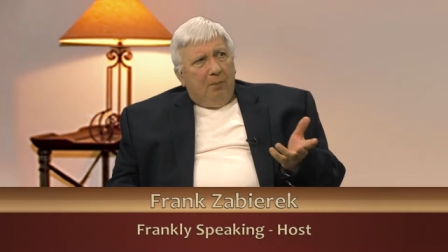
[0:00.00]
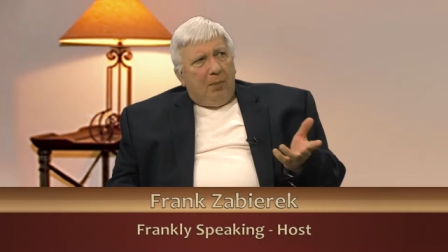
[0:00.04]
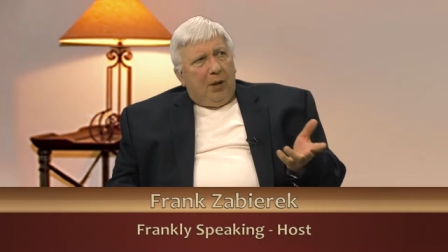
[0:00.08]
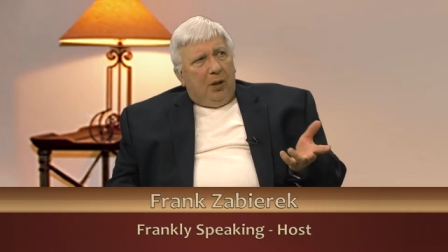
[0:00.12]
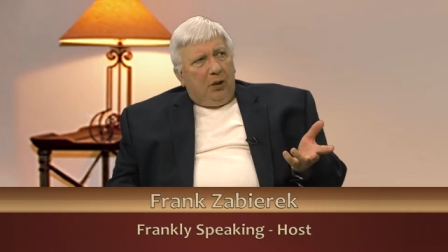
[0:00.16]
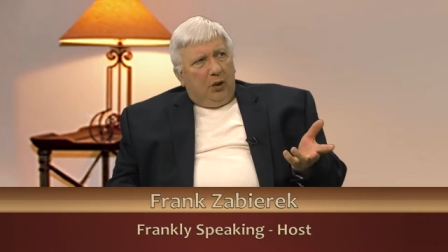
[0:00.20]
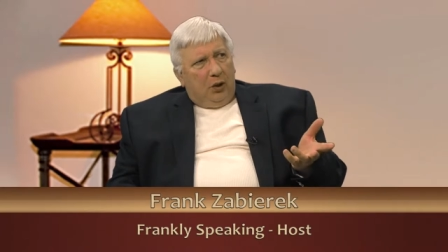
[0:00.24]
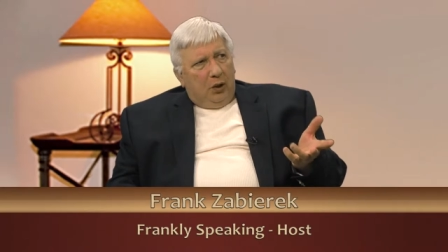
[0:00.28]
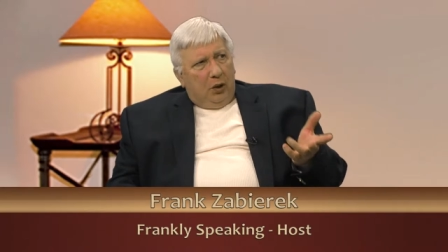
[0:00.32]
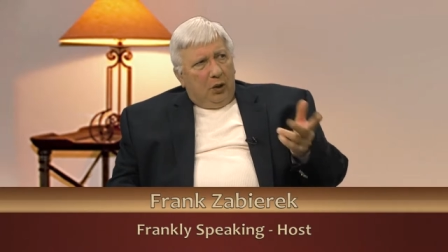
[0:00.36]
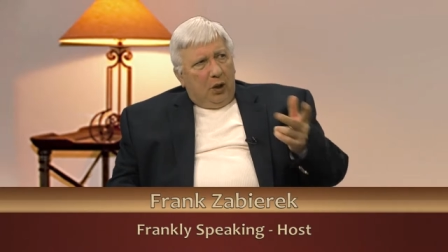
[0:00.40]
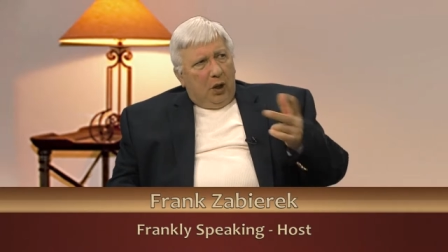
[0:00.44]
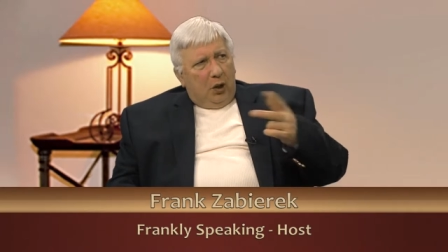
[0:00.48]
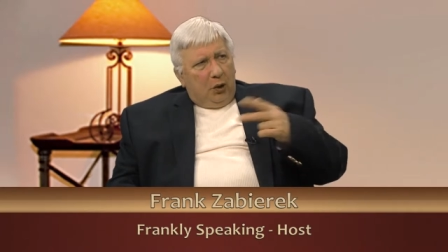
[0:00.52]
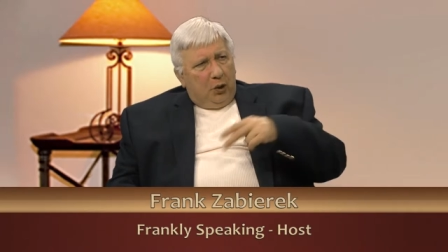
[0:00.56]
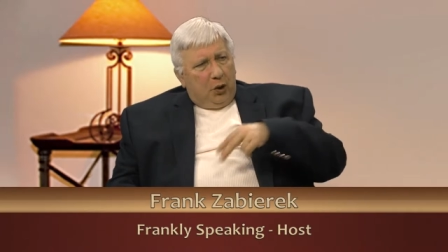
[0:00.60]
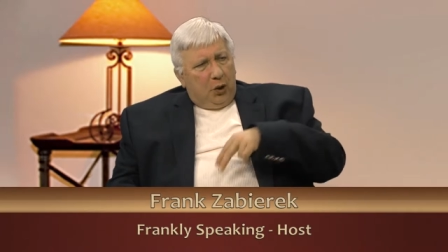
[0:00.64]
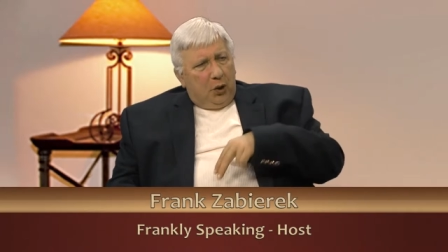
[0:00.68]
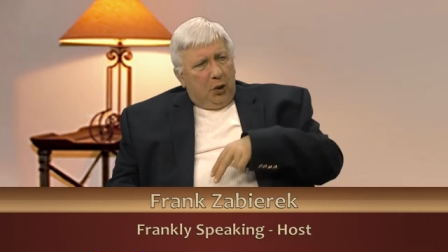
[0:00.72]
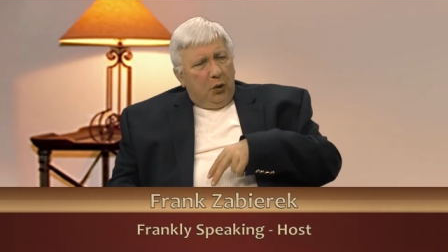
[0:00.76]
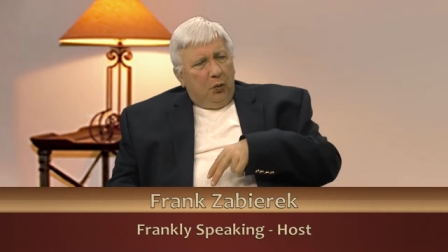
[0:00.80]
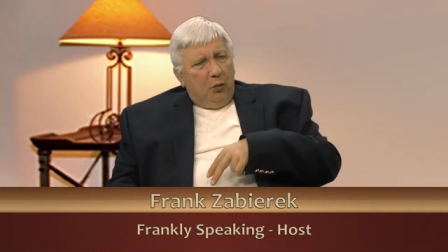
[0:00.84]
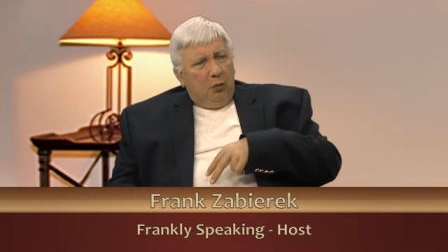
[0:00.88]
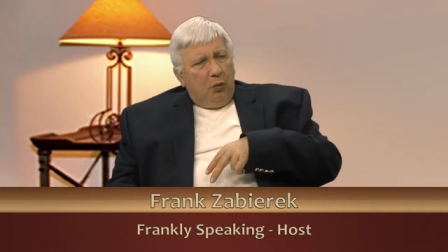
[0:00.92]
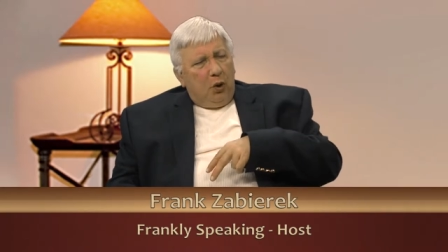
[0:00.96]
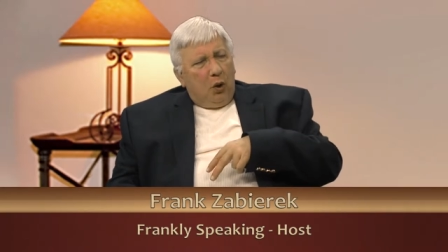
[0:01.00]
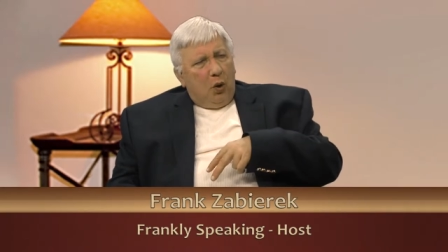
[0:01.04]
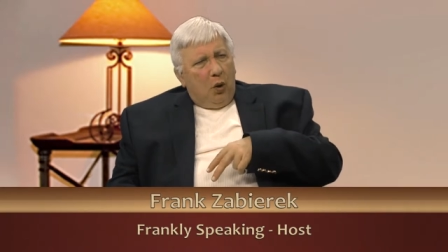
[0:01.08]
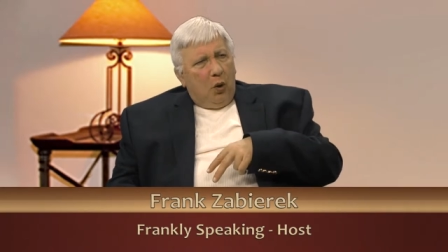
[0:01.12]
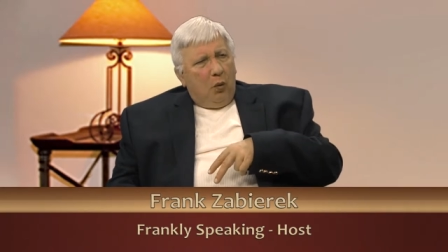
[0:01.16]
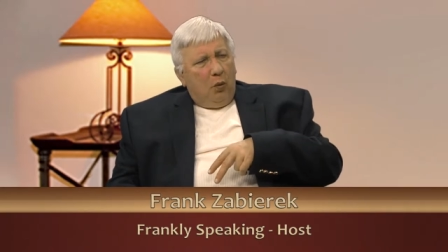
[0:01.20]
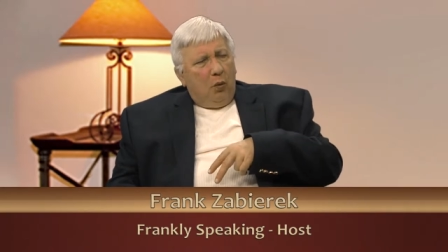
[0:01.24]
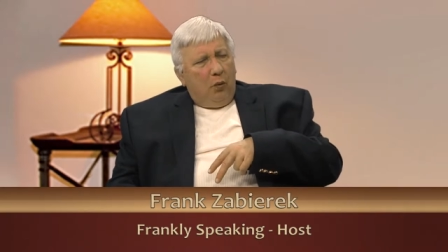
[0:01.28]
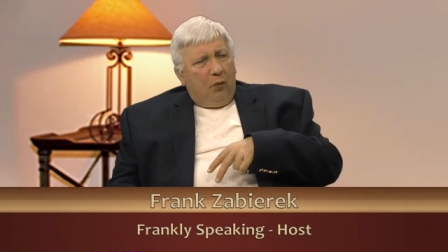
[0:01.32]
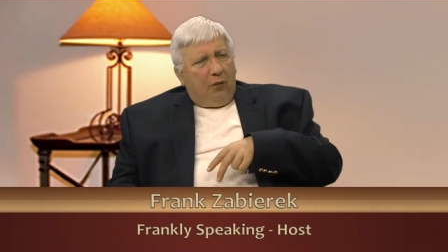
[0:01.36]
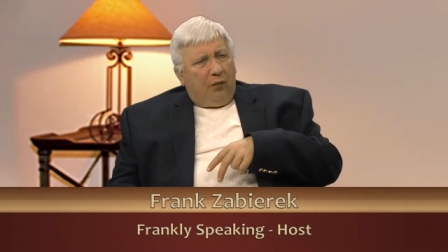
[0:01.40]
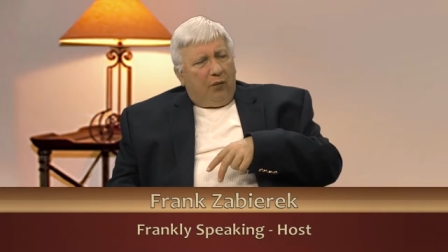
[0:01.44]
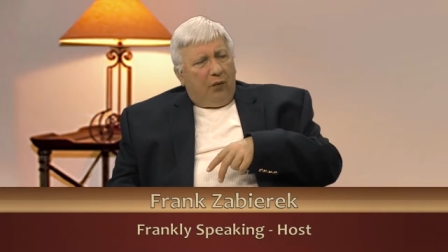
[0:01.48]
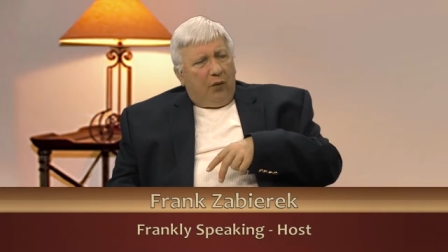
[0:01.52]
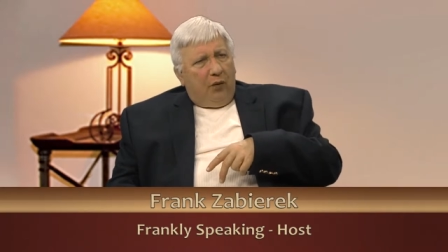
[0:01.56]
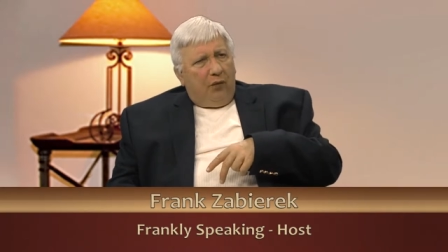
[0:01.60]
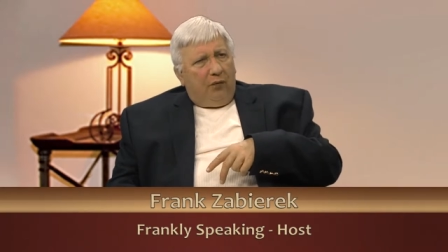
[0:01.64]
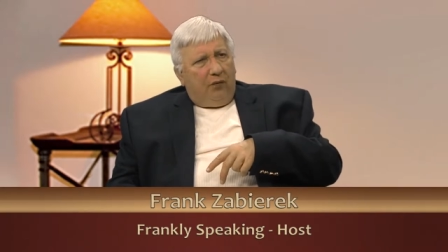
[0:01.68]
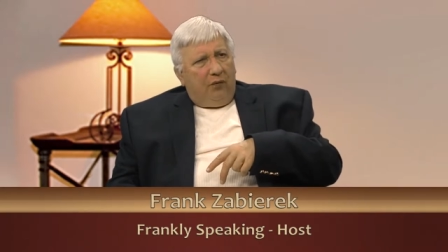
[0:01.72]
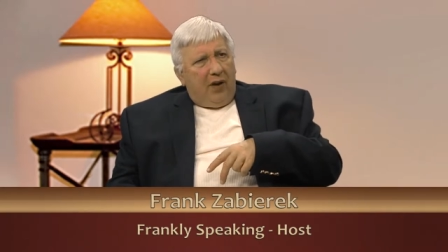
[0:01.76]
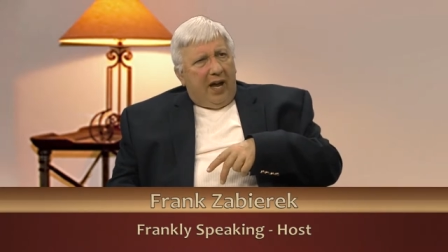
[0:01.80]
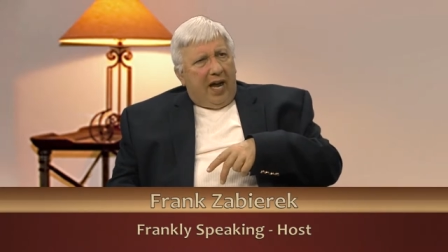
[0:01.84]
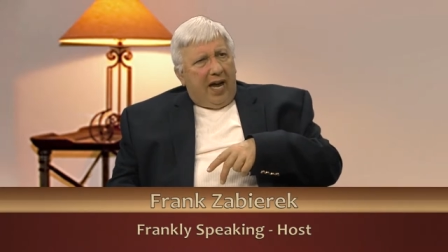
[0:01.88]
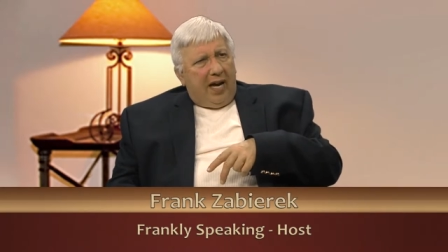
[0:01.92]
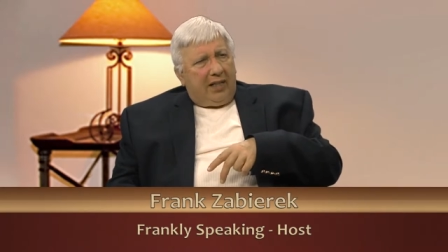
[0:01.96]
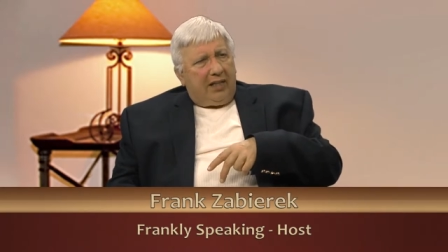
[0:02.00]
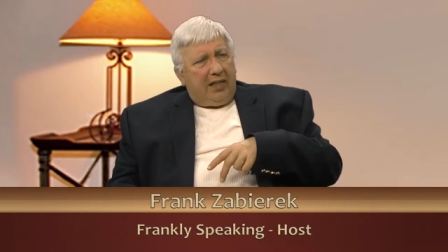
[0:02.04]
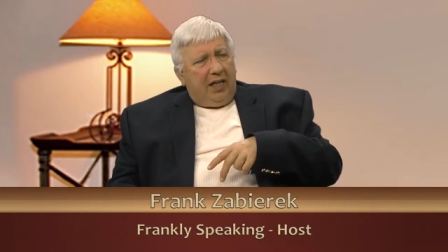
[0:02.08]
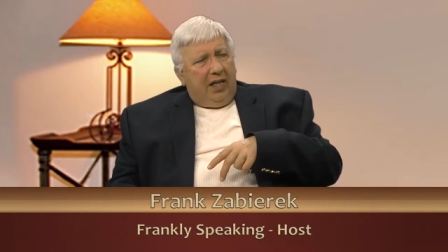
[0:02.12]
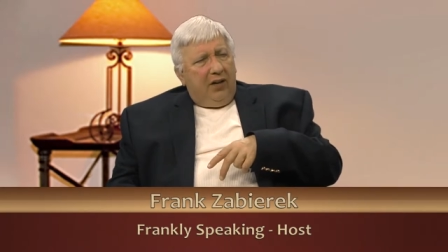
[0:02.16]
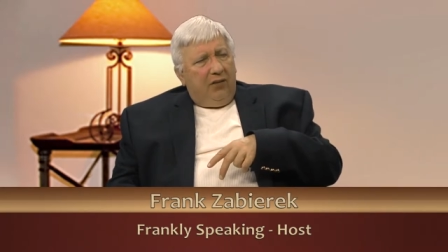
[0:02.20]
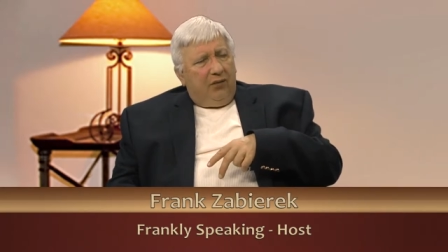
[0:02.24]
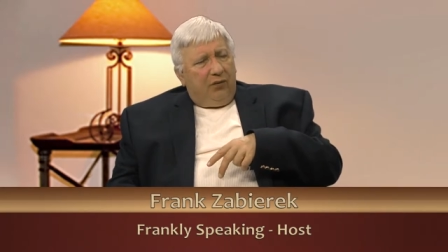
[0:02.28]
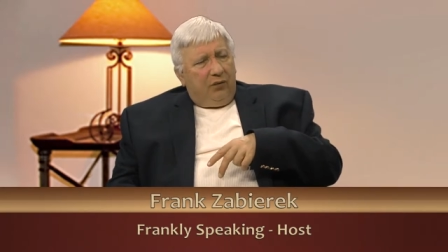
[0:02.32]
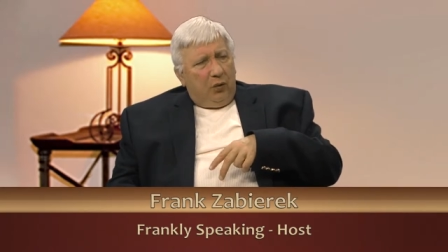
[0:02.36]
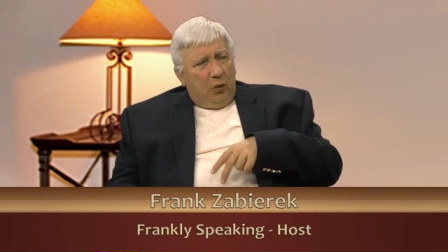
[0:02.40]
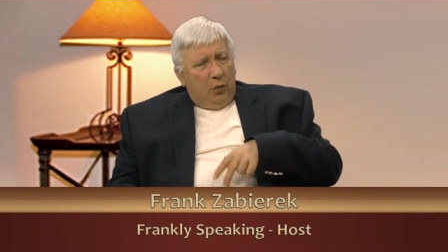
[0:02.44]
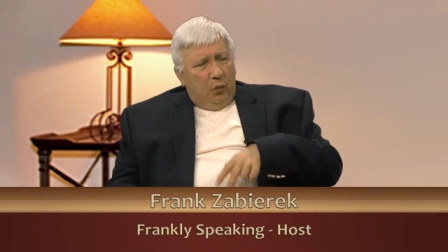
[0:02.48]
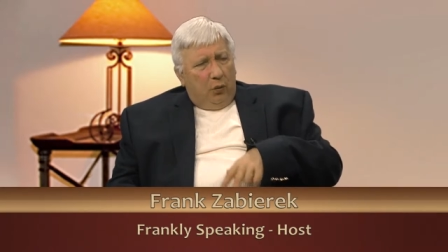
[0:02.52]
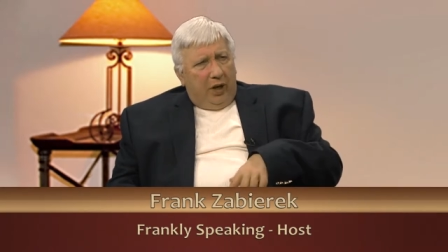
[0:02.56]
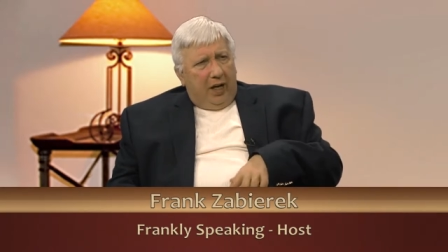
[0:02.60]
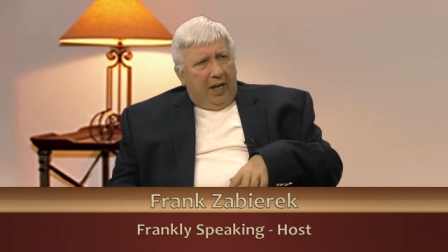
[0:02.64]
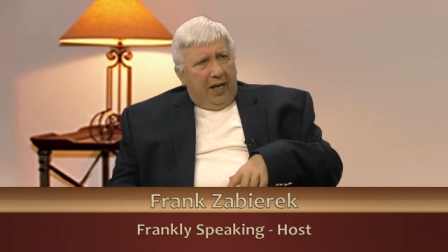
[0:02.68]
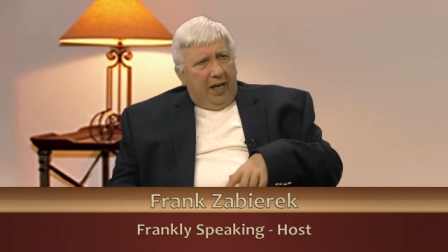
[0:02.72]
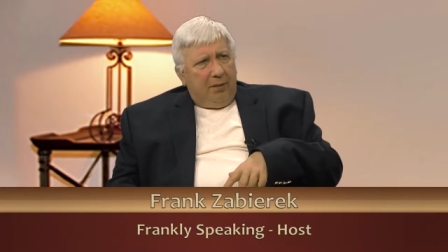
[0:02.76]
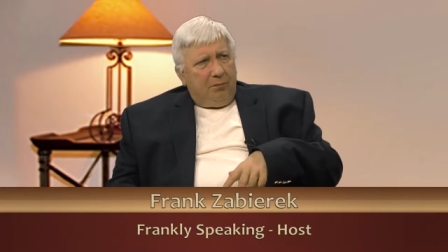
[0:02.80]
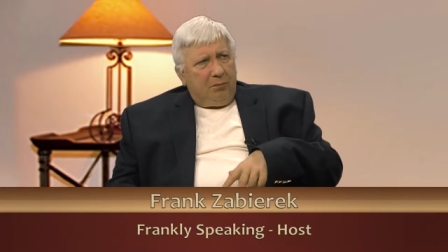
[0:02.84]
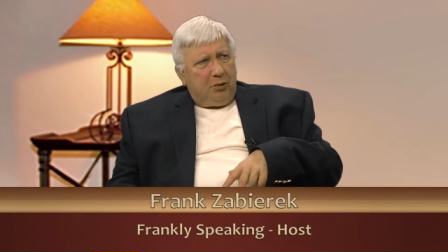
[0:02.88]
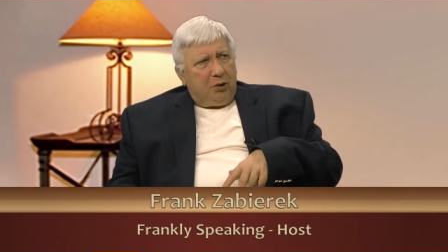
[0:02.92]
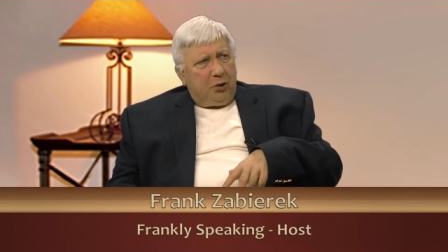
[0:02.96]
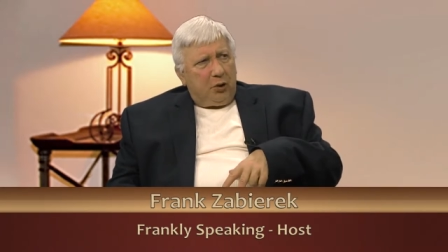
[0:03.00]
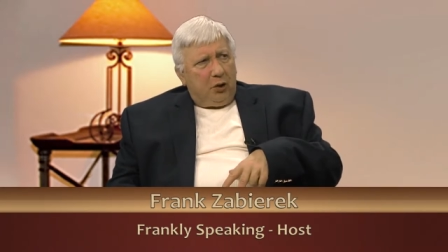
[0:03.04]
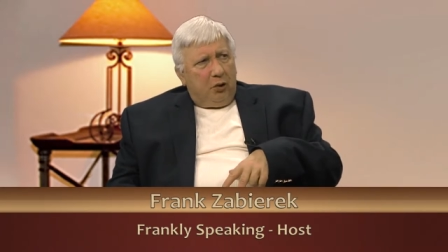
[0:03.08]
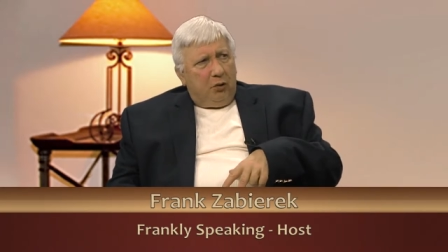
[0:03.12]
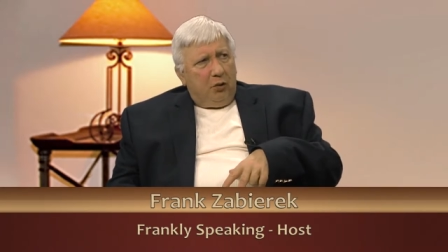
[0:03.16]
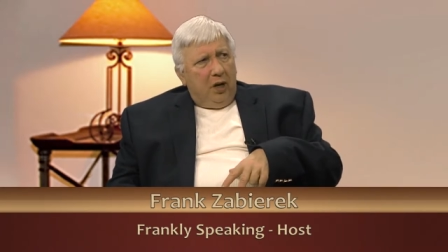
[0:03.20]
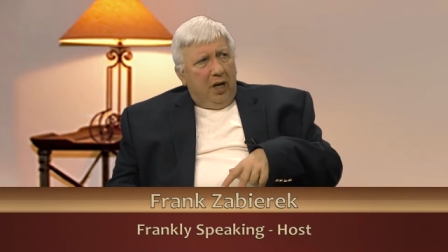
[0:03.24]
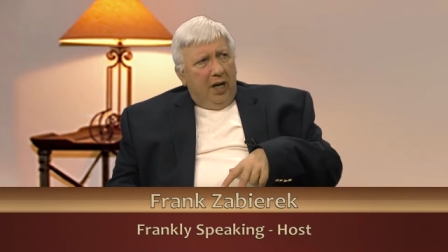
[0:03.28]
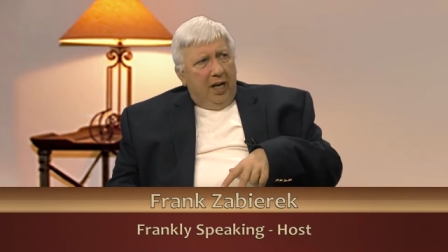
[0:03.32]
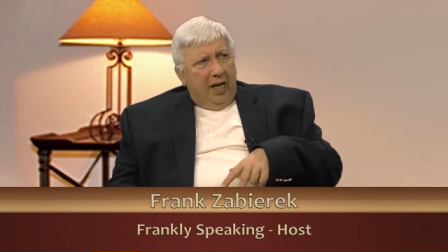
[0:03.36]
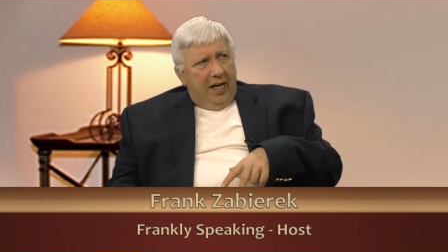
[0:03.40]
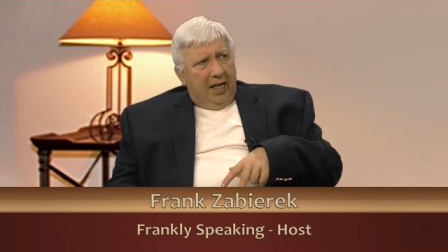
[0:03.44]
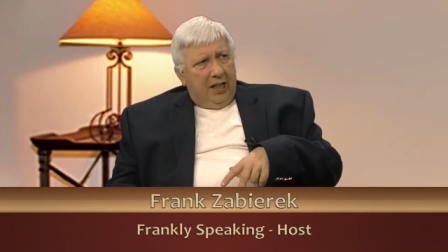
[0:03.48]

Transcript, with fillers: But do you know for a fact if New Hampshire